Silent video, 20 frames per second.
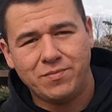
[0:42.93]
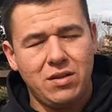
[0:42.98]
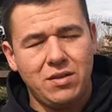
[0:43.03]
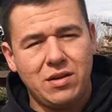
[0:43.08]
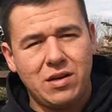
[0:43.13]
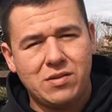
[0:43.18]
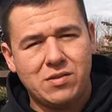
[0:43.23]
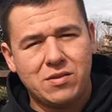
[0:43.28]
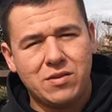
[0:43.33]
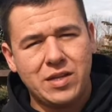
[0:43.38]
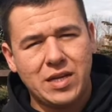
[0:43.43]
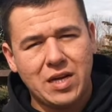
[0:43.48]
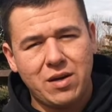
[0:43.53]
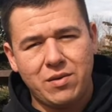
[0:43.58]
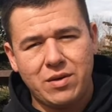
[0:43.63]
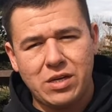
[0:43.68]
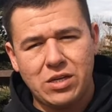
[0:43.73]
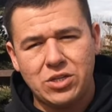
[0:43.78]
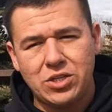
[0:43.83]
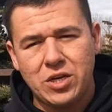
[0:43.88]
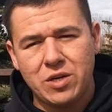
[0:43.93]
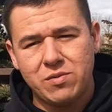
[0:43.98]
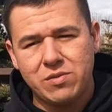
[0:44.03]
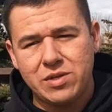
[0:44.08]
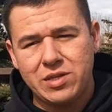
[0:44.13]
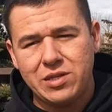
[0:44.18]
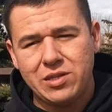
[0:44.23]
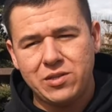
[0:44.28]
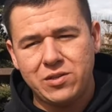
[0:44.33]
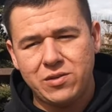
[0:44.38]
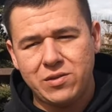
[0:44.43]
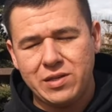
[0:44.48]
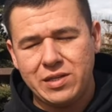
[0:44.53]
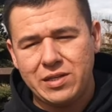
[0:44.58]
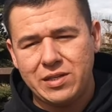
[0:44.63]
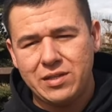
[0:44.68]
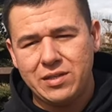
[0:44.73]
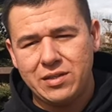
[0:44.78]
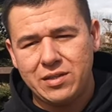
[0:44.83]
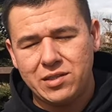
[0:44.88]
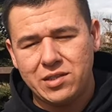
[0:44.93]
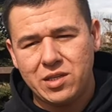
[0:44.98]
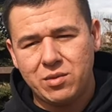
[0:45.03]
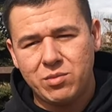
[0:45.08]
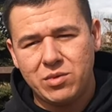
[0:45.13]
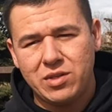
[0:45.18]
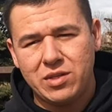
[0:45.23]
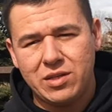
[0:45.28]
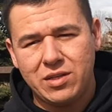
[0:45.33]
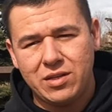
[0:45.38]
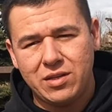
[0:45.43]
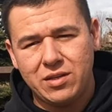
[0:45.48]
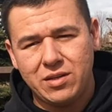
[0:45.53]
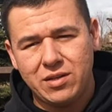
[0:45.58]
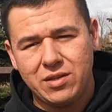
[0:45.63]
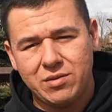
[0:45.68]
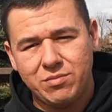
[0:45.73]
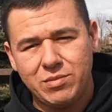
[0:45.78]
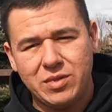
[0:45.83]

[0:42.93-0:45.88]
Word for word: the other thing I want to share with you is some of the